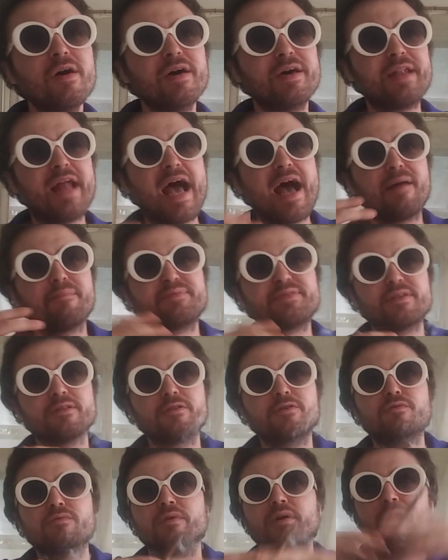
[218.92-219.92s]
An
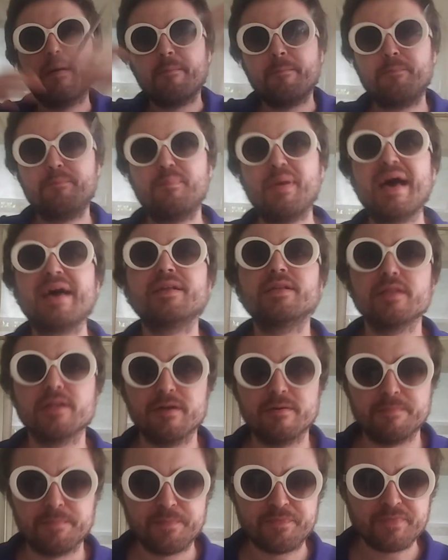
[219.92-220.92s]
absolute
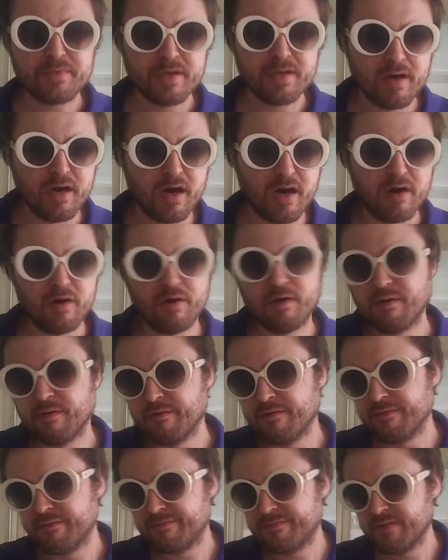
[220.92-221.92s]
bedlam
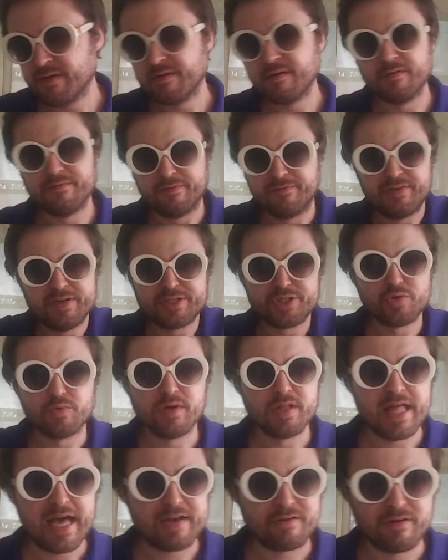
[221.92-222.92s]
of
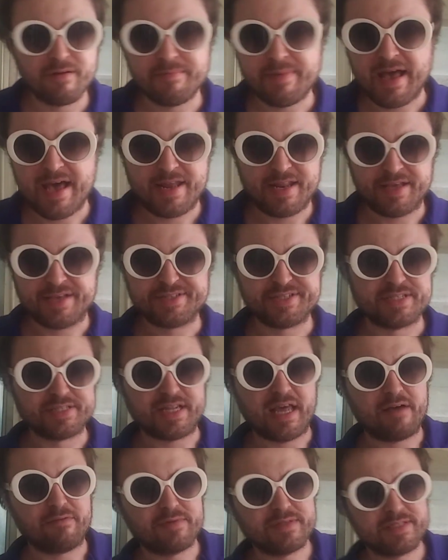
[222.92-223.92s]
visual acrobatics, as
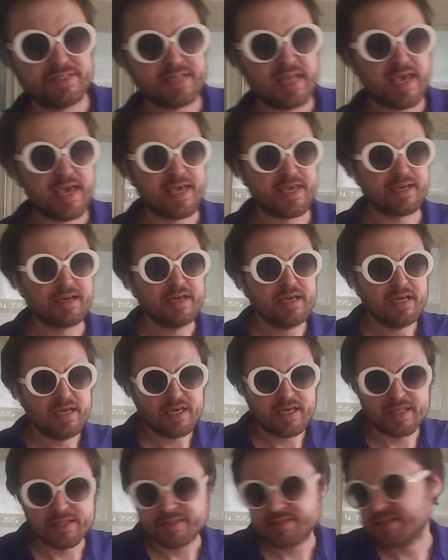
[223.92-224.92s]
I was saying.
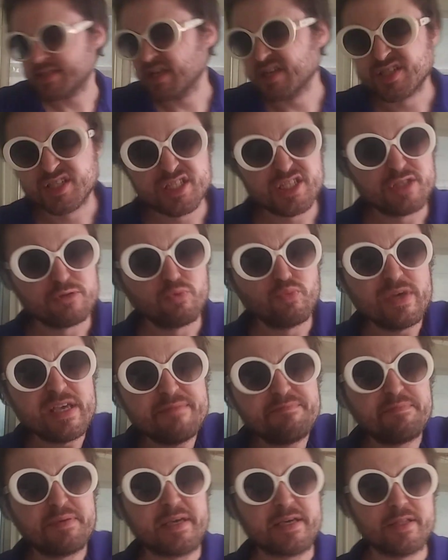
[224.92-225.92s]
It's a
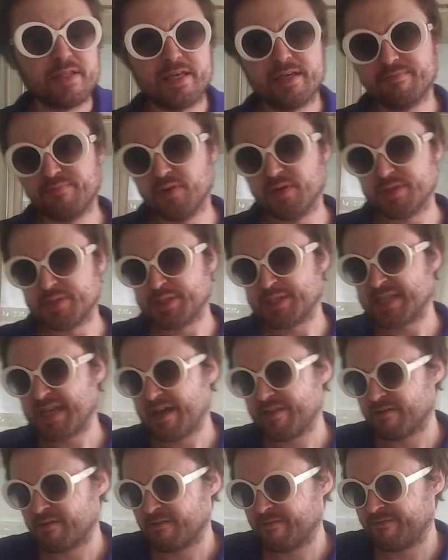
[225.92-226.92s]
sweepingly put
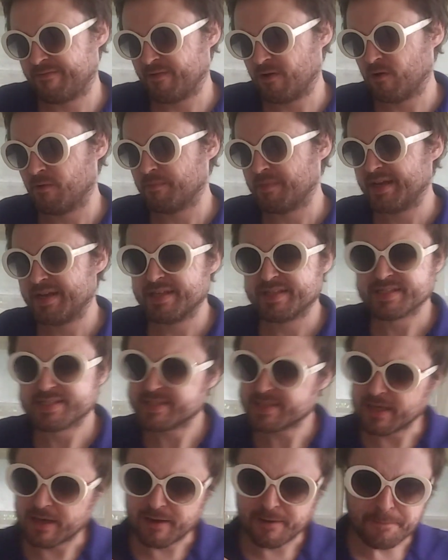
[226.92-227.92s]
together film. It
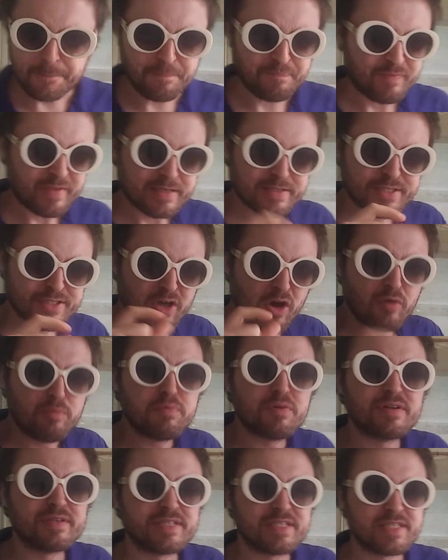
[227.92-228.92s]
is um, so
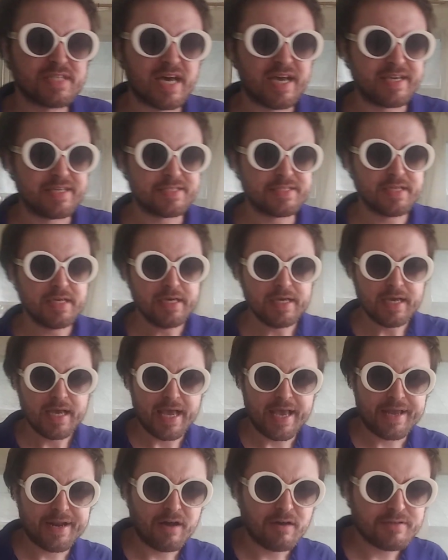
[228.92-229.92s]
precise
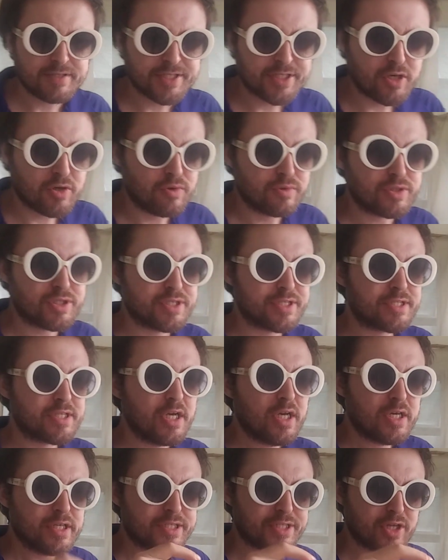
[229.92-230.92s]
and also just
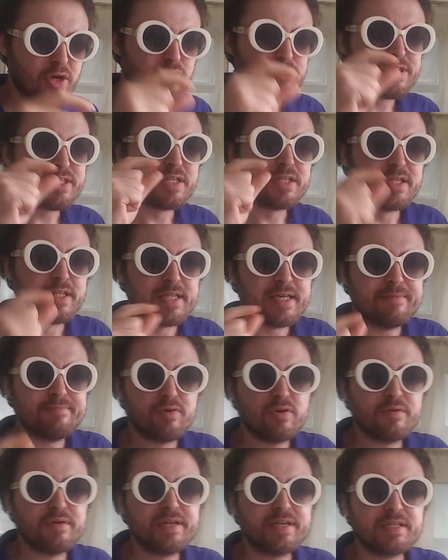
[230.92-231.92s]
so
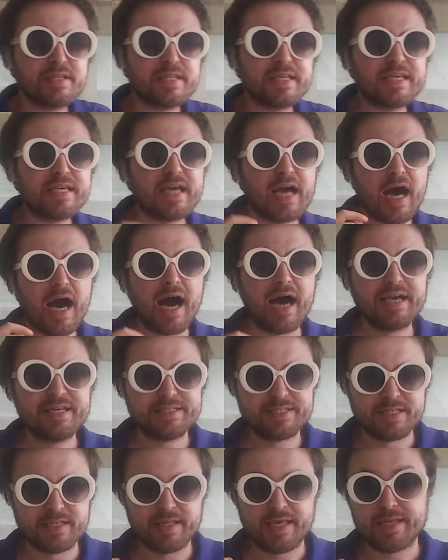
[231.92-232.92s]
deliberately
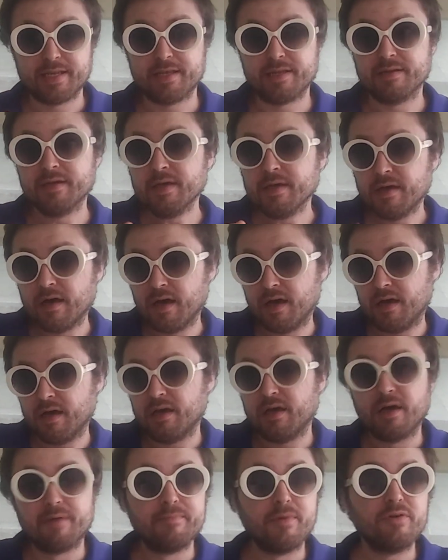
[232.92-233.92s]
isolated uh,
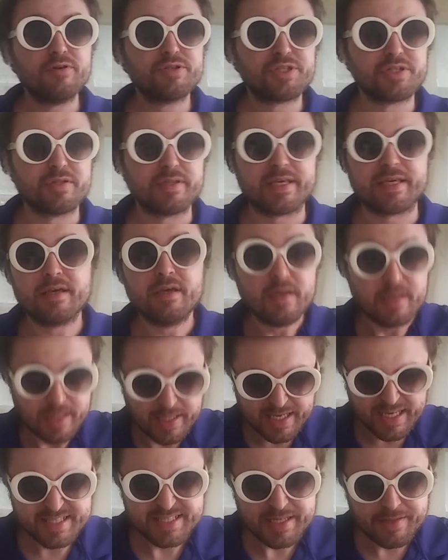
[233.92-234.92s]
emotionally.
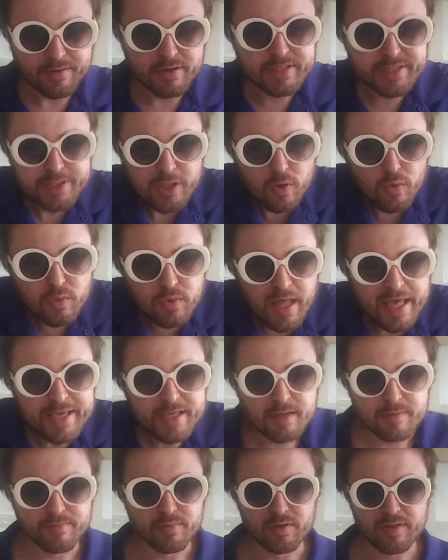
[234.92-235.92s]
Like I said, there's no
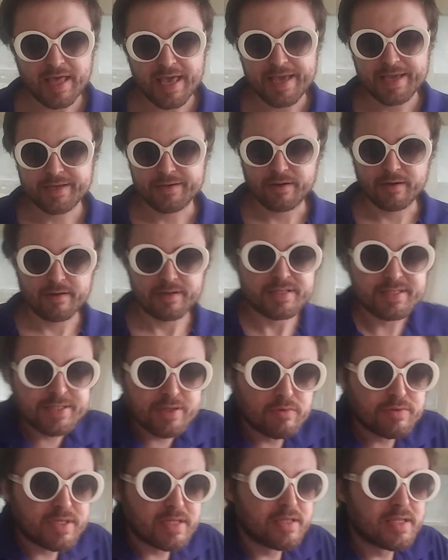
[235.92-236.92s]
likable anchor. It's
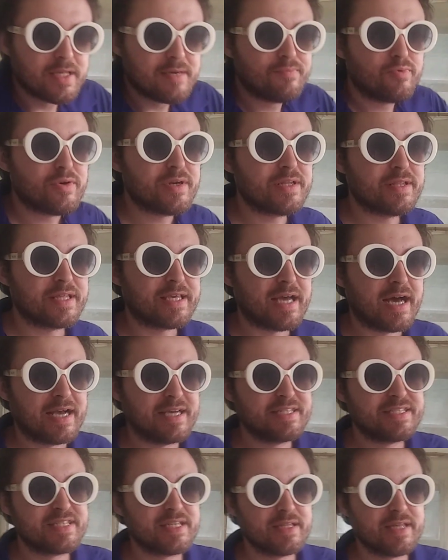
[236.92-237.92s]
so deliberately
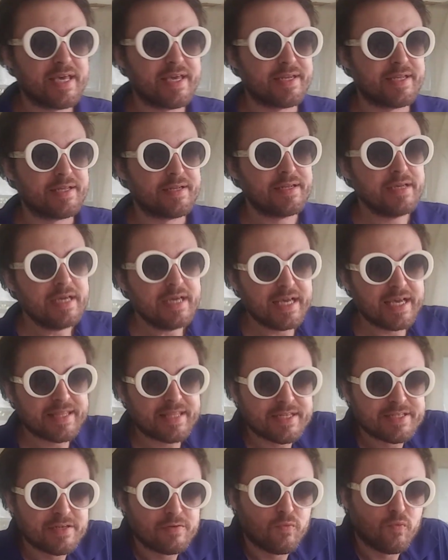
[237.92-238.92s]
isolated. It
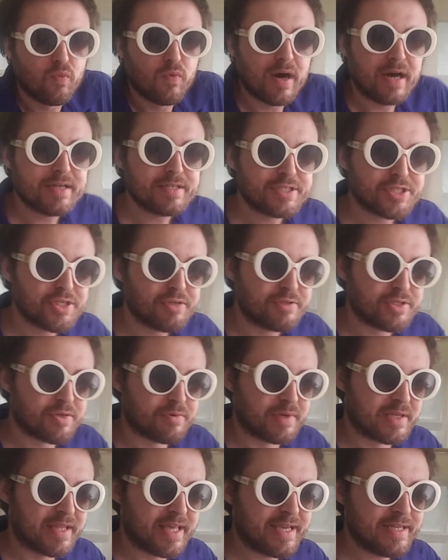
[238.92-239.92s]
doesn't want you to
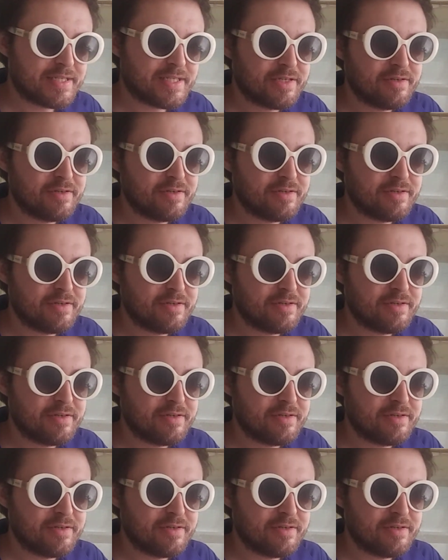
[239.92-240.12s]
relate